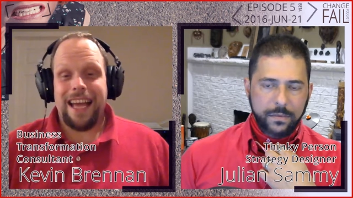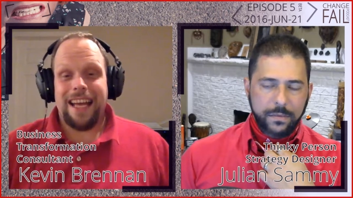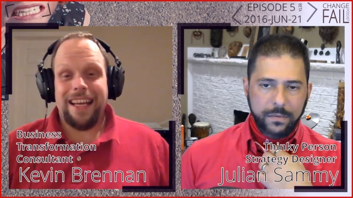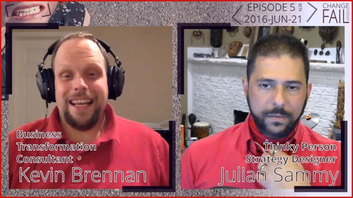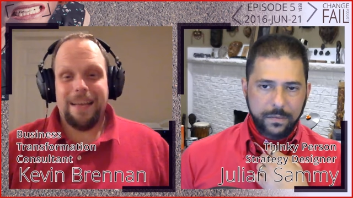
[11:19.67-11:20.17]

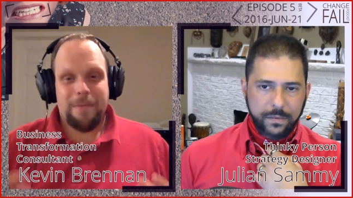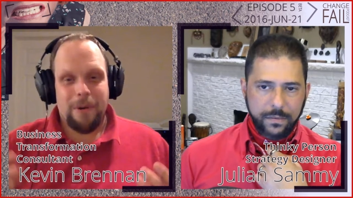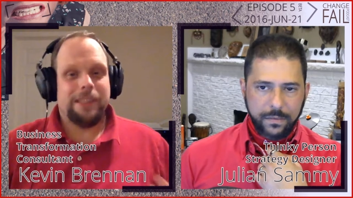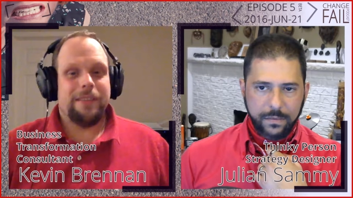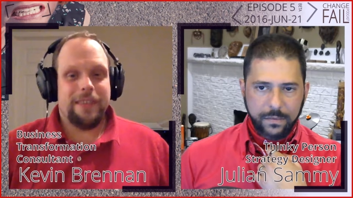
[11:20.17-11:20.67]
Speaker 1: that
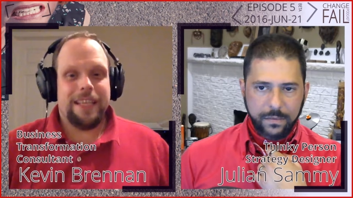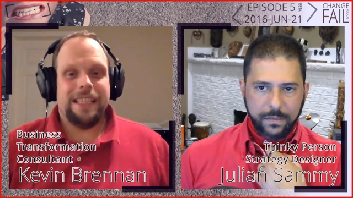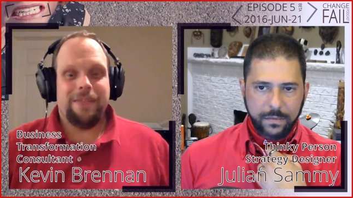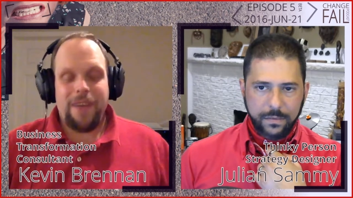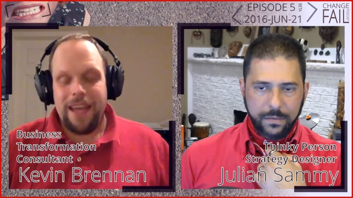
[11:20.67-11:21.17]
most of
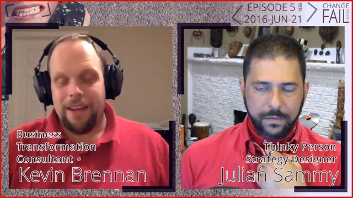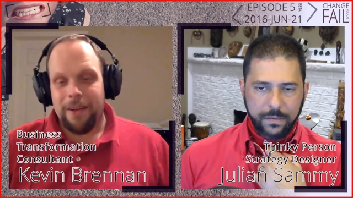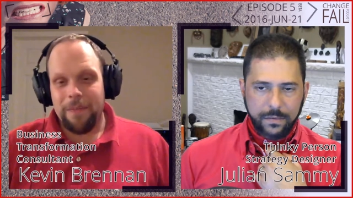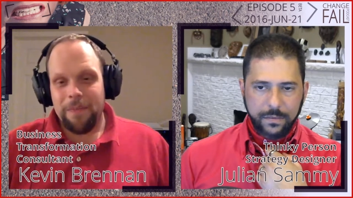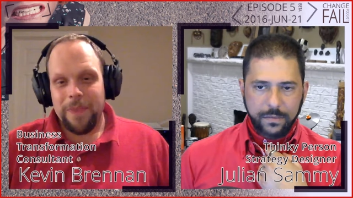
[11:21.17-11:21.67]
these
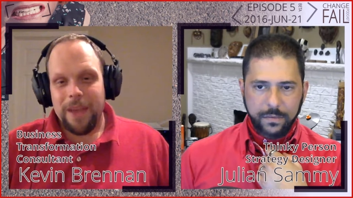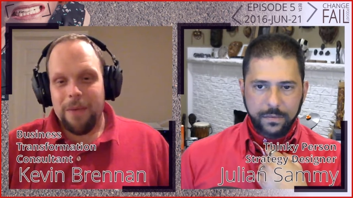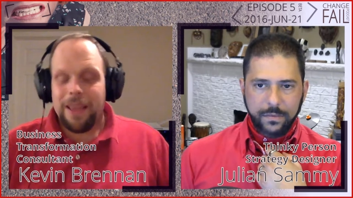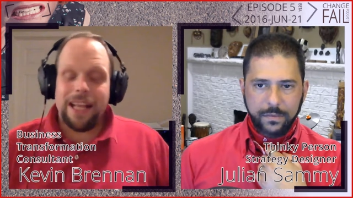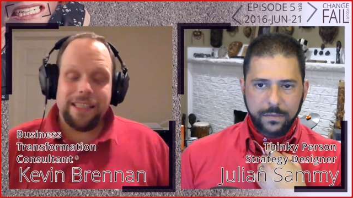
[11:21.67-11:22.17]
fail,
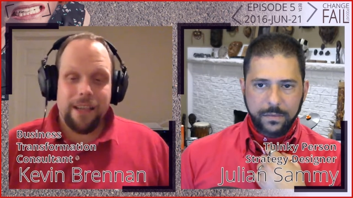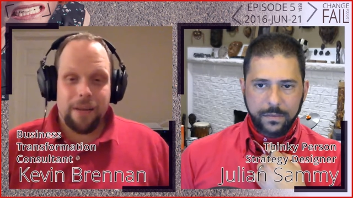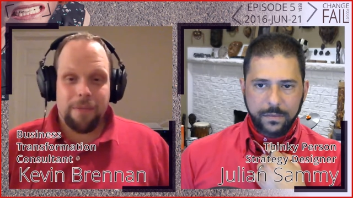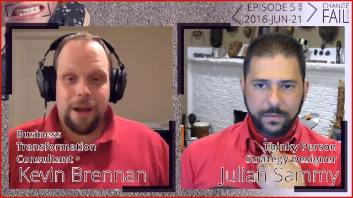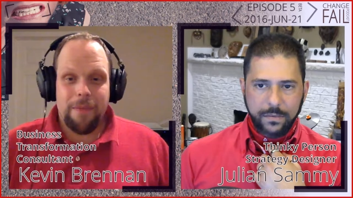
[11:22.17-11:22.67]
well, that's not
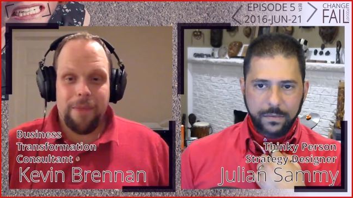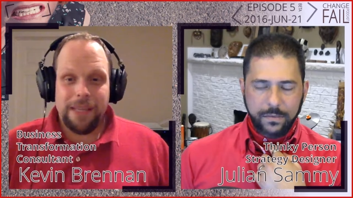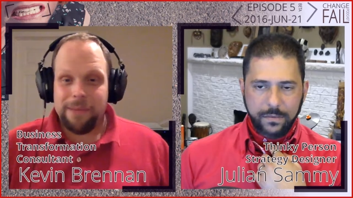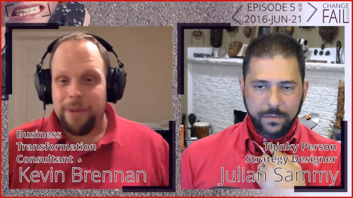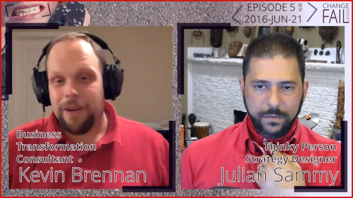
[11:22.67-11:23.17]
a problem
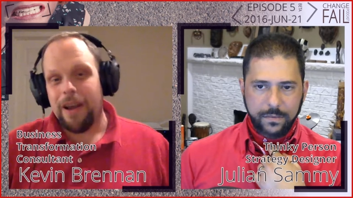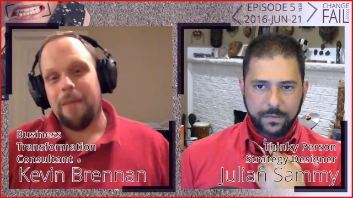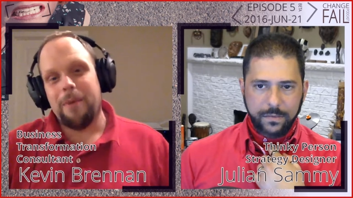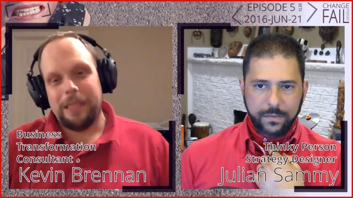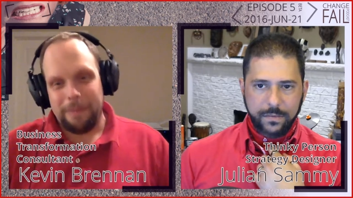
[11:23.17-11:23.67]
because we're
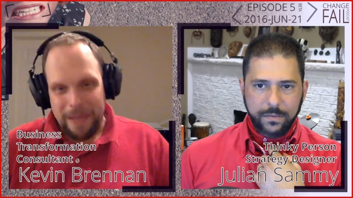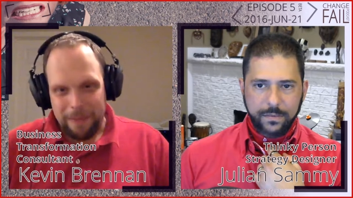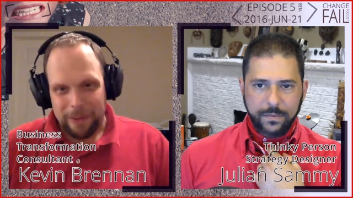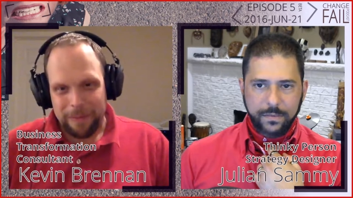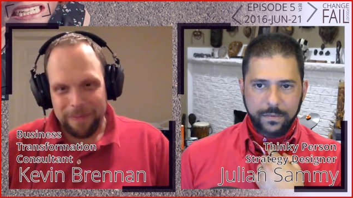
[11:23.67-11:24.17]
not most
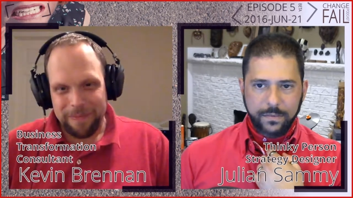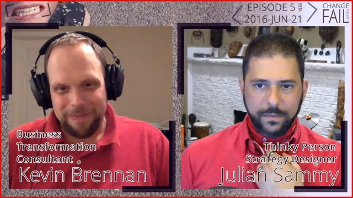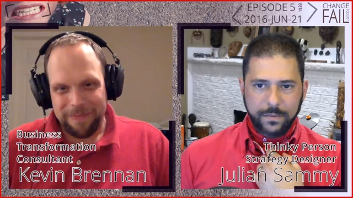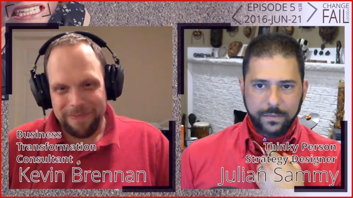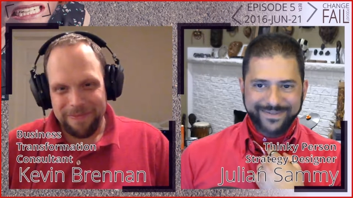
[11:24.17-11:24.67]
people.
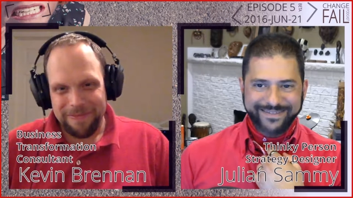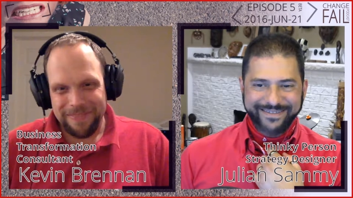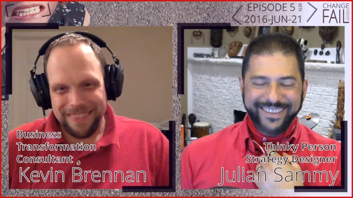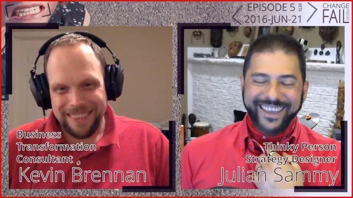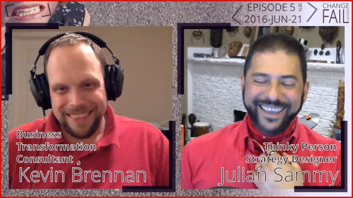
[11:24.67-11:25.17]

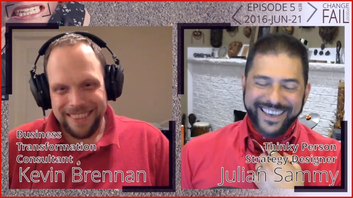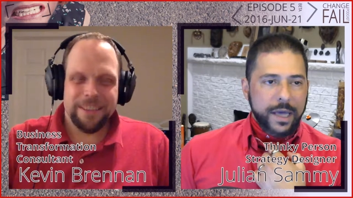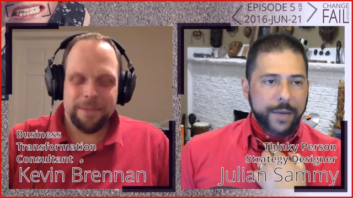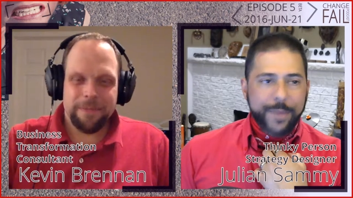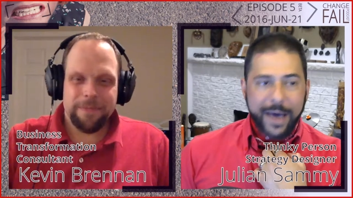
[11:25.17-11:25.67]

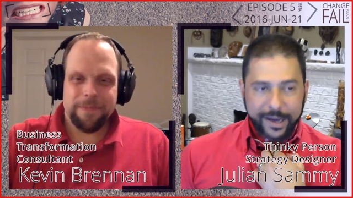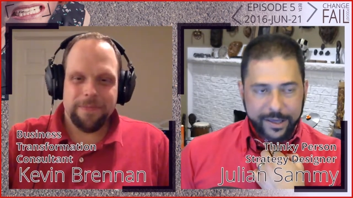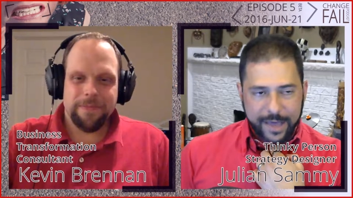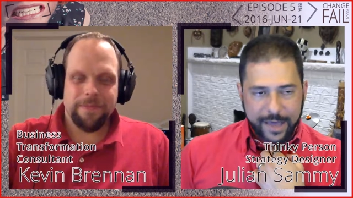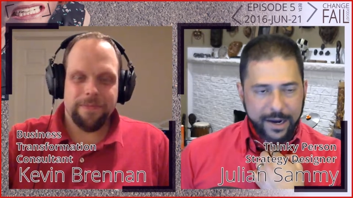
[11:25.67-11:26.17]
Speaker 2: Back in
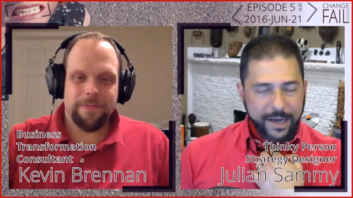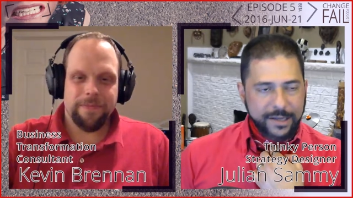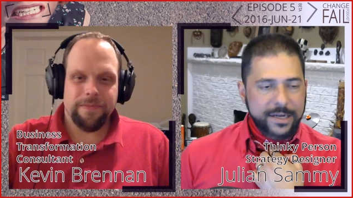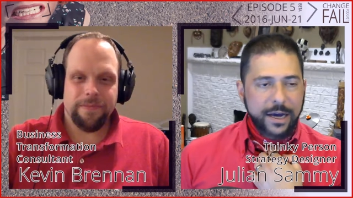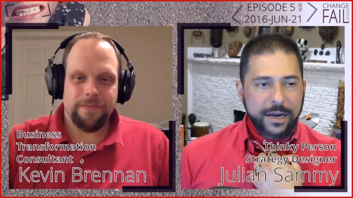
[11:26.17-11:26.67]
that
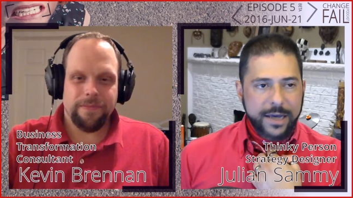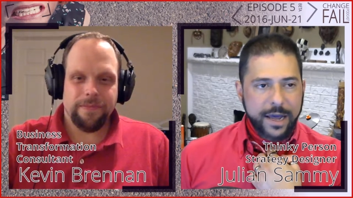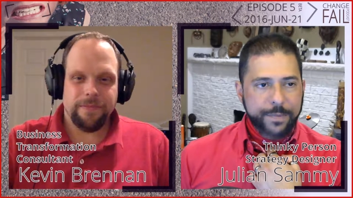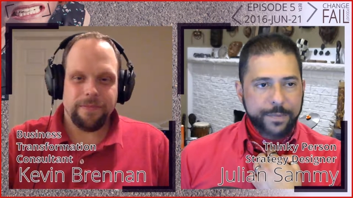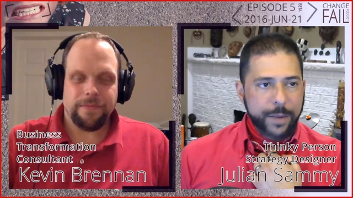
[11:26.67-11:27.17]

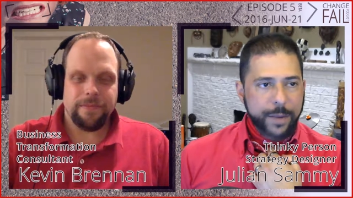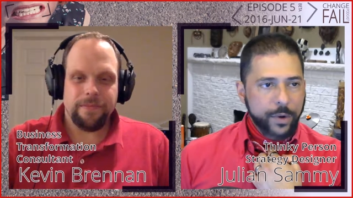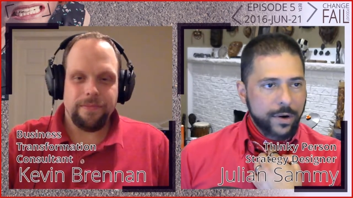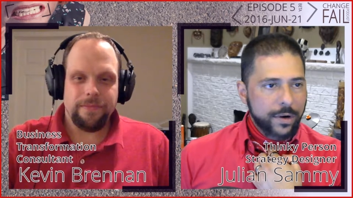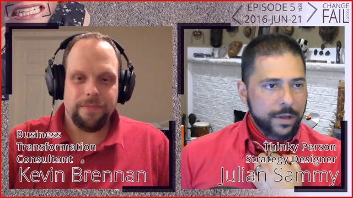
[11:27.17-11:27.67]
1998
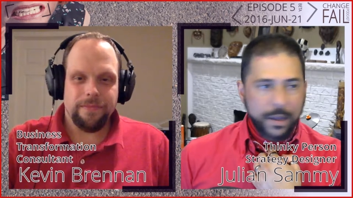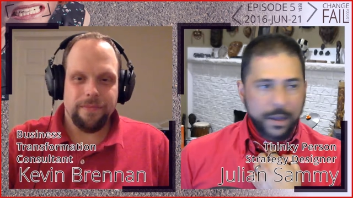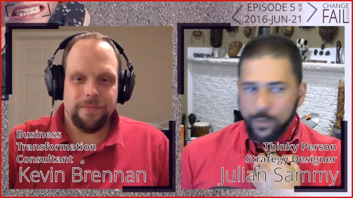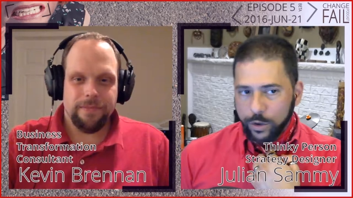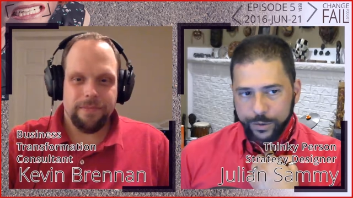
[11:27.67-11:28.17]
paper,
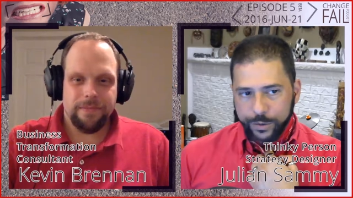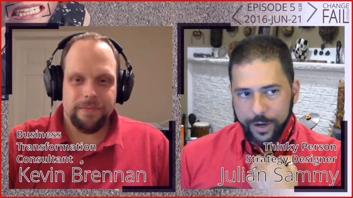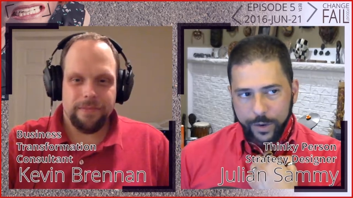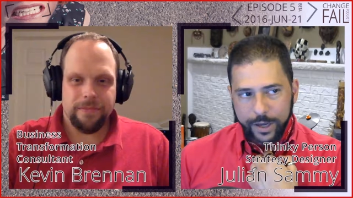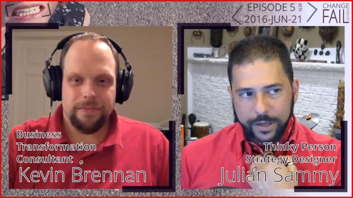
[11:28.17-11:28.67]
which by the
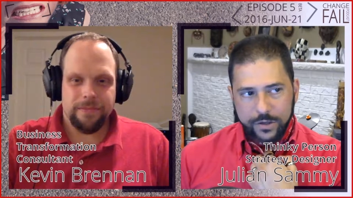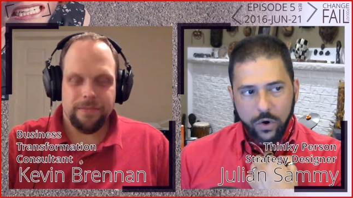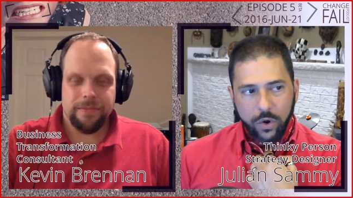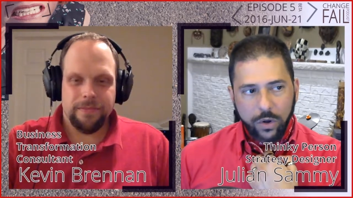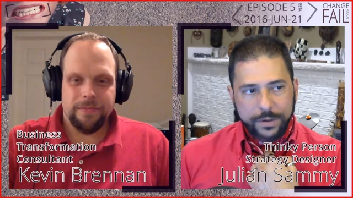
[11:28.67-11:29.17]
way is
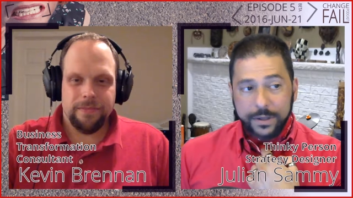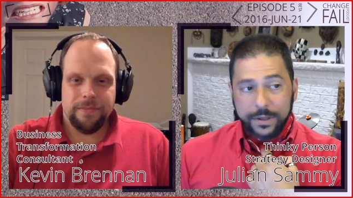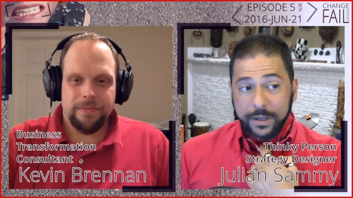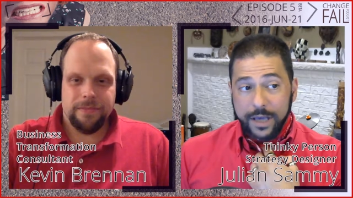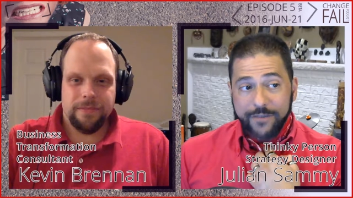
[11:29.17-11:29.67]
called
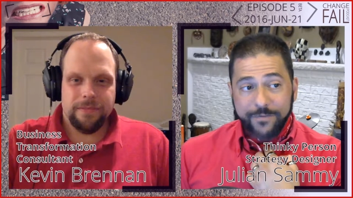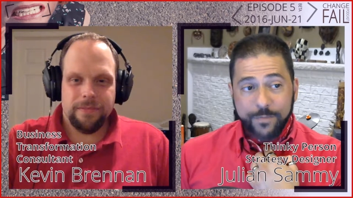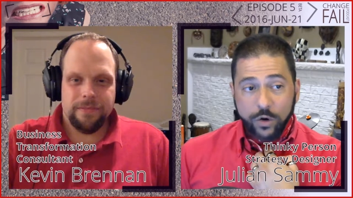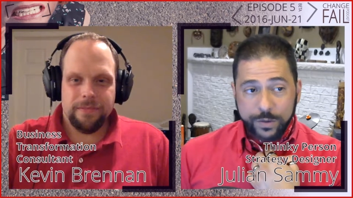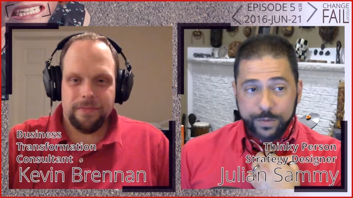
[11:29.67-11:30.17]
If
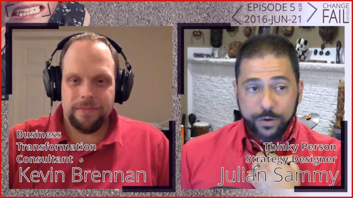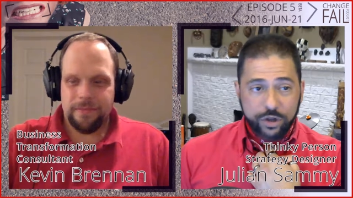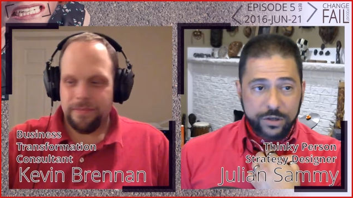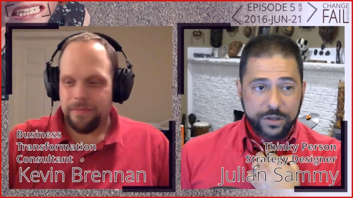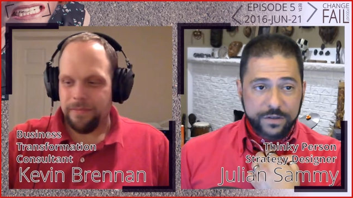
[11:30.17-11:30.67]
Most
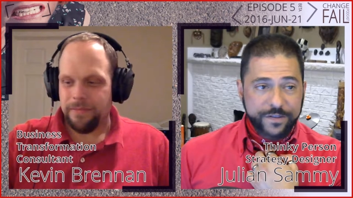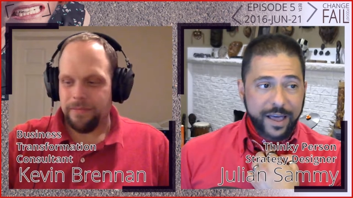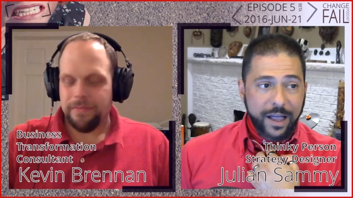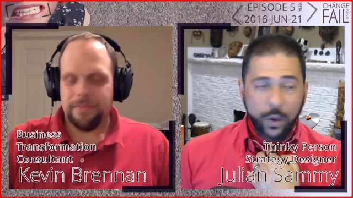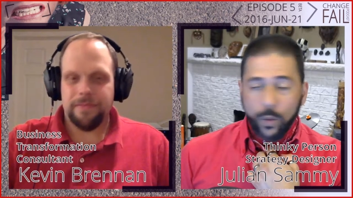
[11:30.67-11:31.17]
Mergers
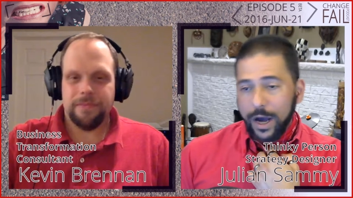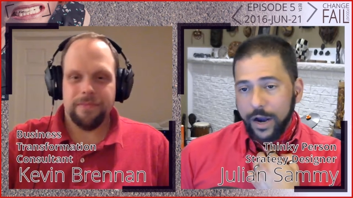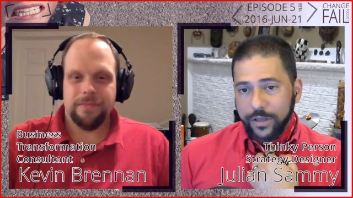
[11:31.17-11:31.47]
Fail, Why Are